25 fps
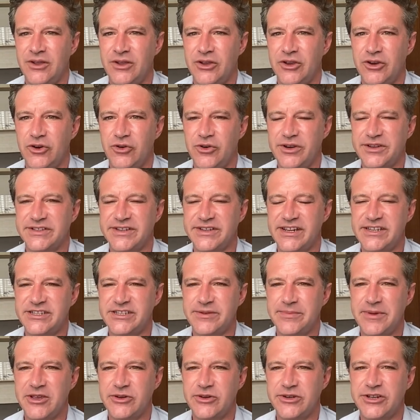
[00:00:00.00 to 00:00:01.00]
Chris, nice to
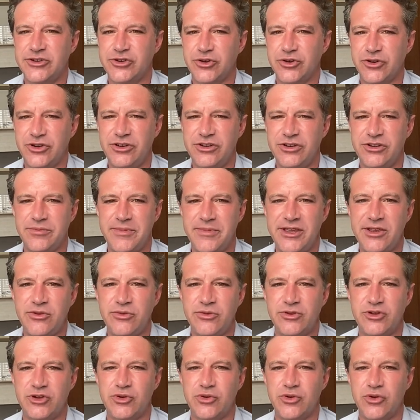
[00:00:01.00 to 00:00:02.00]
meet you, teacher. Good to meet you
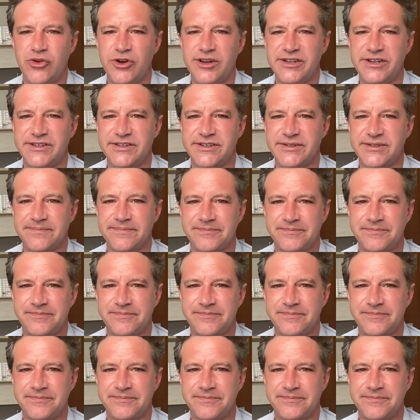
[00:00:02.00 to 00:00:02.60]
too, Chris.